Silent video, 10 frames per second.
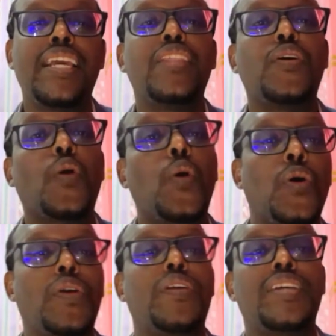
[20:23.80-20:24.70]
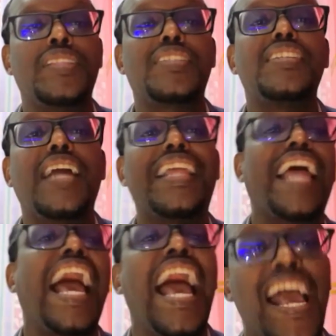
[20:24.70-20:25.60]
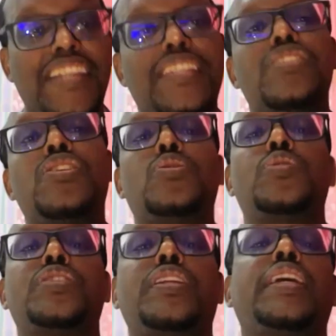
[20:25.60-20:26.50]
either or. It's not an situation